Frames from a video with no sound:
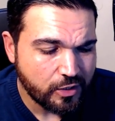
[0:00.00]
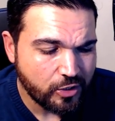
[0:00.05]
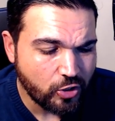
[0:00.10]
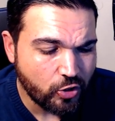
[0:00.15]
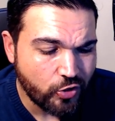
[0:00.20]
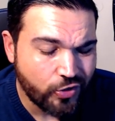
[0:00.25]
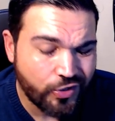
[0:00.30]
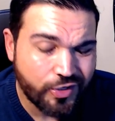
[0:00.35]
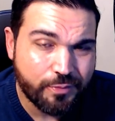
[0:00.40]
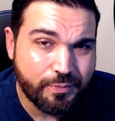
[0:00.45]

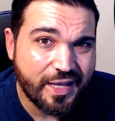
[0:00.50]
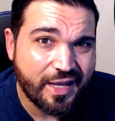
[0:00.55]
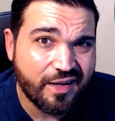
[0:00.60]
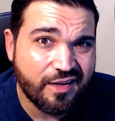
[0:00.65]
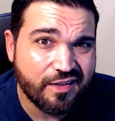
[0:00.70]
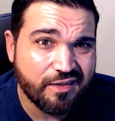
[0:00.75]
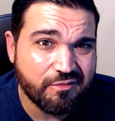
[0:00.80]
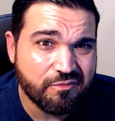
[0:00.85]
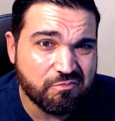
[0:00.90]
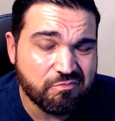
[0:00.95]
Learn
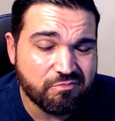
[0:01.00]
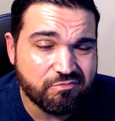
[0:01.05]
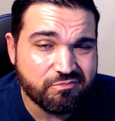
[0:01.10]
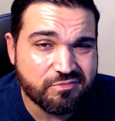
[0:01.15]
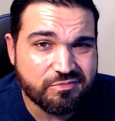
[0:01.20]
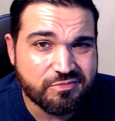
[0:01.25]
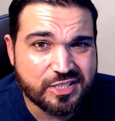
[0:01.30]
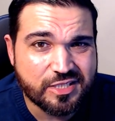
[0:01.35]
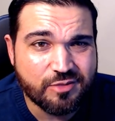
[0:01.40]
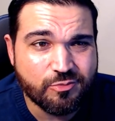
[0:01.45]
about it,
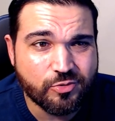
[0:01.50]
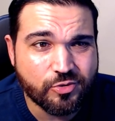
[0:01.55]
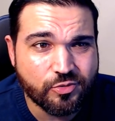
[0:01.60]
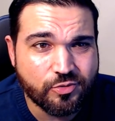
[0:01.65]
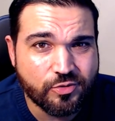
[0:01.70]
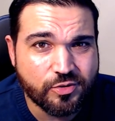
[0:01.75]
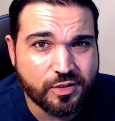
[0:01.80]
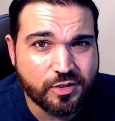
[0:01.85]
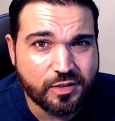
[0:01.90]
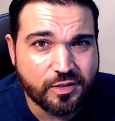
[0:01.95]
see what
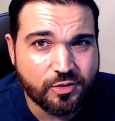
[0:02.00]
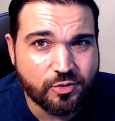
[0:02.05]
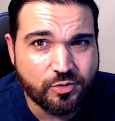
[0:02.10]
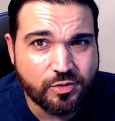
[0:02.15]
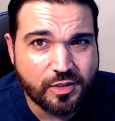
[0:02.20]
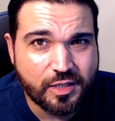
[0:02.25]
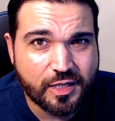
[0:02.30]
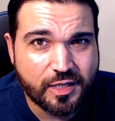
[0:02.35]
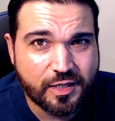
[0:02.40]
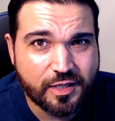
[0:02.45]
all the
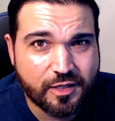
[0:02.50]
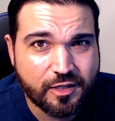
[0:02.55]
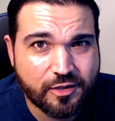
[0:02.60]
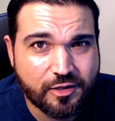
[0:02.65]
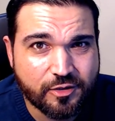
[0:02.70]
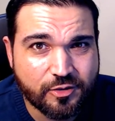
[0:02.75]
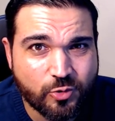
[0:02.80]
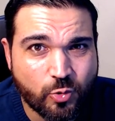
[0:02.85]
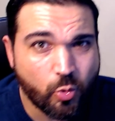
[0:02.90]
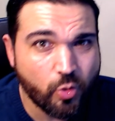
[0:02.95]
little
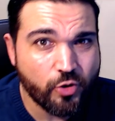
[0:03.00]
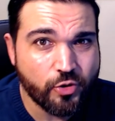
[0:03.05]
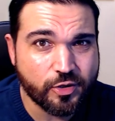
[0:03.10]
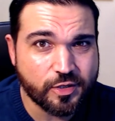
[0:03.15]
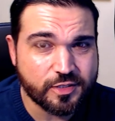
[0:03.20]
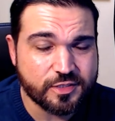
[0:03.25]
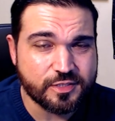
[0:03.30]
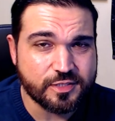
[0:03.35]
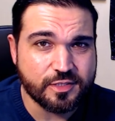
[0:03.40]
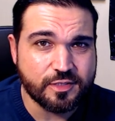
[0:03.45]
uh,
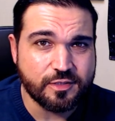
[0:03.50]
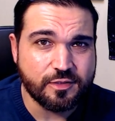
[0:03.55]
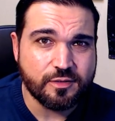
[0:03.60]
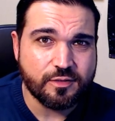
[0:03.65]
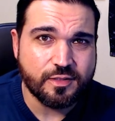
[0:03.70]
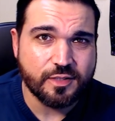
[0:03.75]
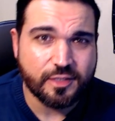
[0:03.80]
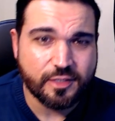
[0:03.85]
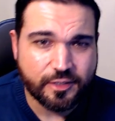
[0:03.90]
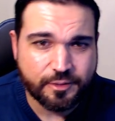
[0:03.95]
quirks
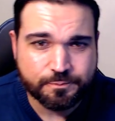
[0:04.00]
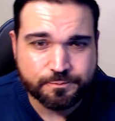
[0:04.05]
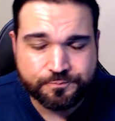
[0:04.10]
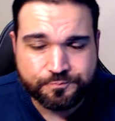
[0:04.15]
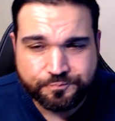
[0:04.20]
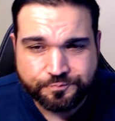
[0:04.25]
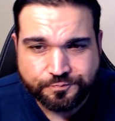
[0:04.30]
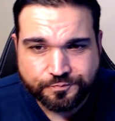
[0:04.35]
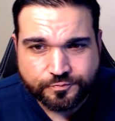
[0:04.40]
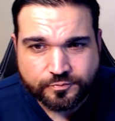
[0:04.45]
and,
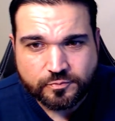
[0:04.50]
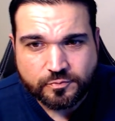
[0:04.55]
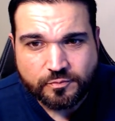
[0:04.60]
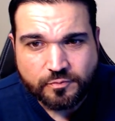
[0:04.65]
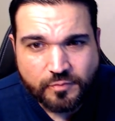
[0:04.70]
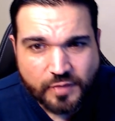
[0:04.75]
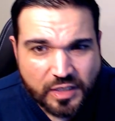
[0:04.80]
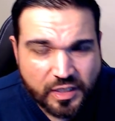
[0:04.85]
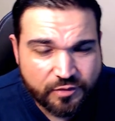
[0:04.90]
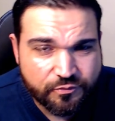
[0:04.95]
um,
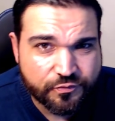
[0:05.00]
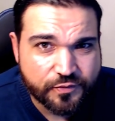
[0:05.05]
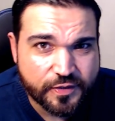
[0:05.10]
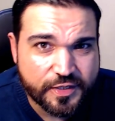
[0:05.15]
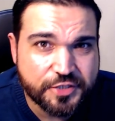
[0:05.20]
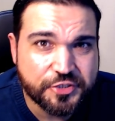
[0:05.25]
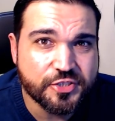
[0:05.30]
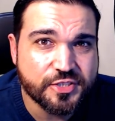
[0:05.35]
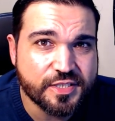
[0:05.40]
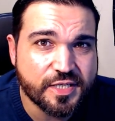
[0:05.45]
and
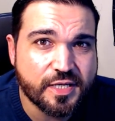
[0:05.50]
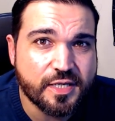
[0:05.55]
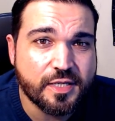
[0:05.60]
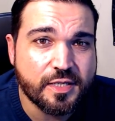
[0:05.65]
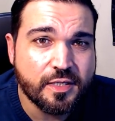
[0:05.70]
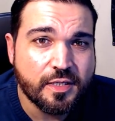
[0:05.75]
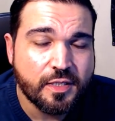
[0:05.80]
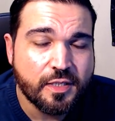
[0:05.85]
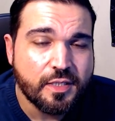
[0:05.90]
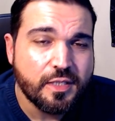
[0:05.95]
features
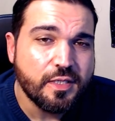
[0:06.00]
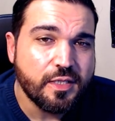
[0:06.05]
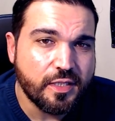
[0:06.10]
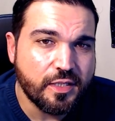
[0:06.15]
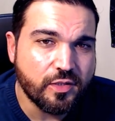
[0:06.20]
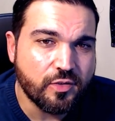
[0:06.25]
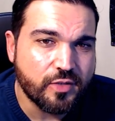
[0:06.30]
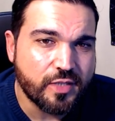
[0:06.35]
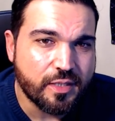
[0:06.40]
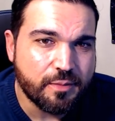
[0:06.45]
are
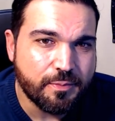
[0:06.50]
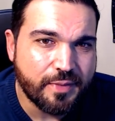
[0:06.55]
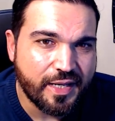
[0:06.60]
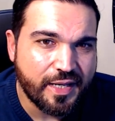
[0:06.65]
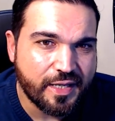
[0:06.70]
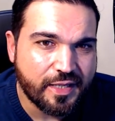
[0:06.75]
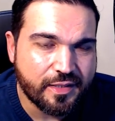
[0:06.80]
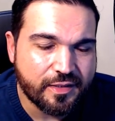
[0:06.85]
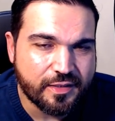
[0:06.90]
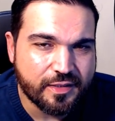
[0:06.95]
and I'll come
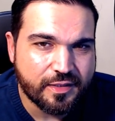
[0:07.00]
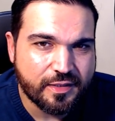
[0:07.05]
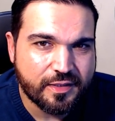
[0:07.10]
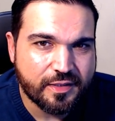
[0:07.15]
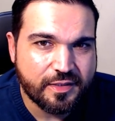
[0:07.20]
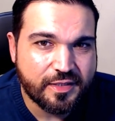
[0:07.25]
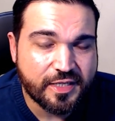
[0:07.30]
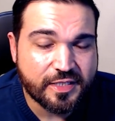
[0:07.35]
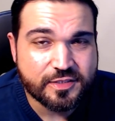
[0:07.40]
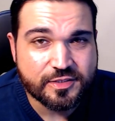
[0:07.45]
back at
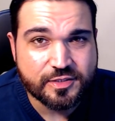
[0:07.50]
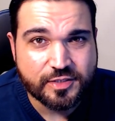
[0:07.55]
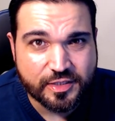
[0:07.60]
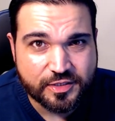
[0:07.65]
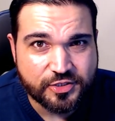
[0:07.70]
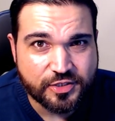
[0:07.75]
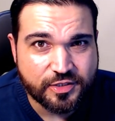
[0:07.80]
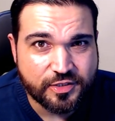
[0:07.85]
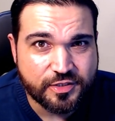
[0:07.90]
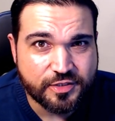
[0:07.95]
the next
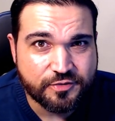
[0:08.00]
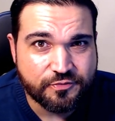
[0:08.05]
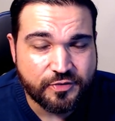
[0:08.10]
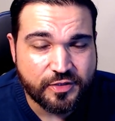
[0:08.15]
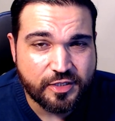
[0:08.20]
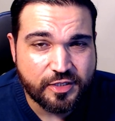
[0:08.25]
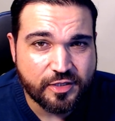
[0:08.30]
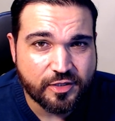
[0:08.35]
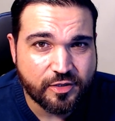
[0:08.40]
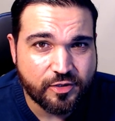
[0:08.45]
section of this
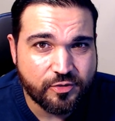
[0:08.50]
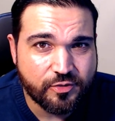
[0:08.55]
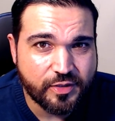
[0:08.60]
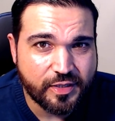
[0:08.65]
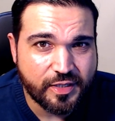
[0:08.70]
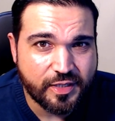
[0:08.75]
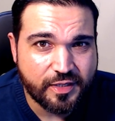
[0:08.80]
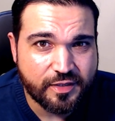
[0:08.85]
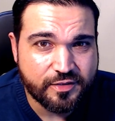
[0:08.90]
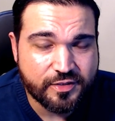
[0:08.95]
video
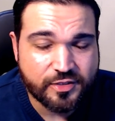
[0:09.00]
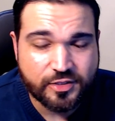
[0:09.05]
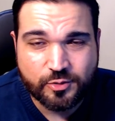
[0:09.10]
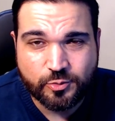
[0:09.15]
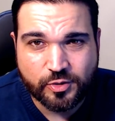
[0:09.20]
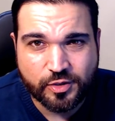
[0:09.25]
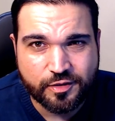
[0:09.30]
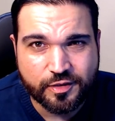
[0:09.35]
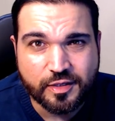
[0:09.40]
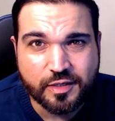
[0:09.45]
and tell you
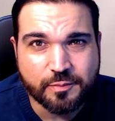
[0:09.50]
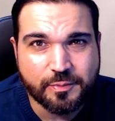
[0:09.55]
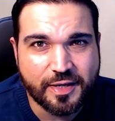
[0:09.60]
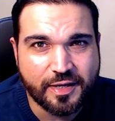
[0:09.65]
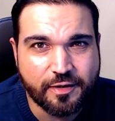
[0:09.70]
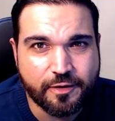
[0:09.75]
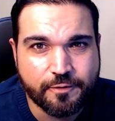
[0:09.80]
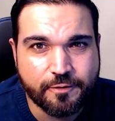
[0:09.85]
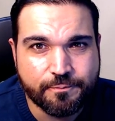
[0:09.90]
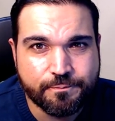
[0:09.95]
what I think
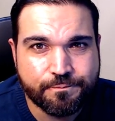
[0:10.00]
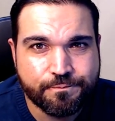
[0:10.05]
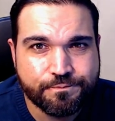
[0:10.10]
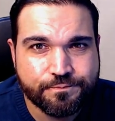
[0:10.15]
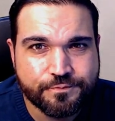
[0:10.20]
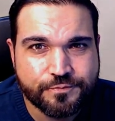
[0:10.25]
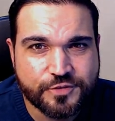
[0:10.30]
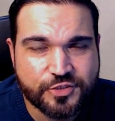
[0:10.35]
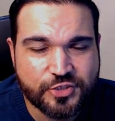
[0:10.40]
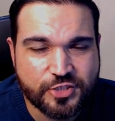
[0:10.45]
about it.
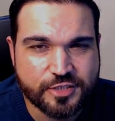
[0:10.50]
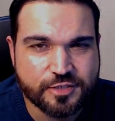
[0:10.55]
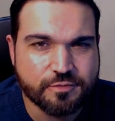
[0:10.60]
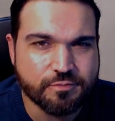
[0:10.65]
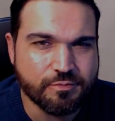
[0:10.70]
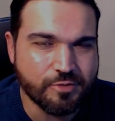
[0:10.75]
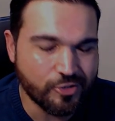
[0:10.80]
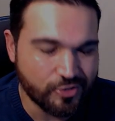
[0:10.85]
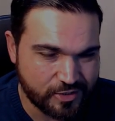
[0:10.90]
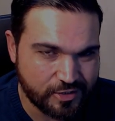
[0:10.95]

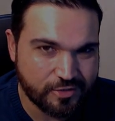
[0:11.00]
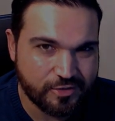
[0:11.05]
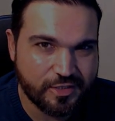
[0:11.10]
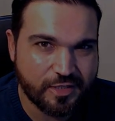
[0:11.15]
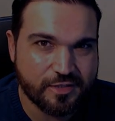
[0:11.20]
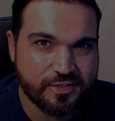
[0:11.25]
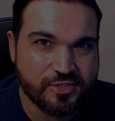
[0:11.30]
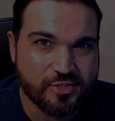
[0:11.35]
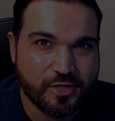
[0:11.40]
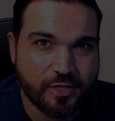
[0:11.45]
Cheers, I'll see you on
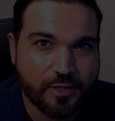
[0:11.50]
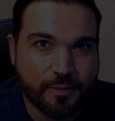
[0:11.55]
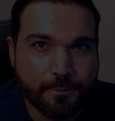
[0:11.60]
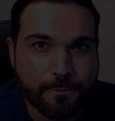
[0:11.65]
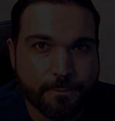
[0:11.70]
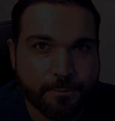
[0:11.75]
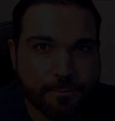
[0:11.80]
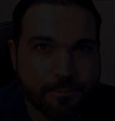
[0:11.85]
the other side.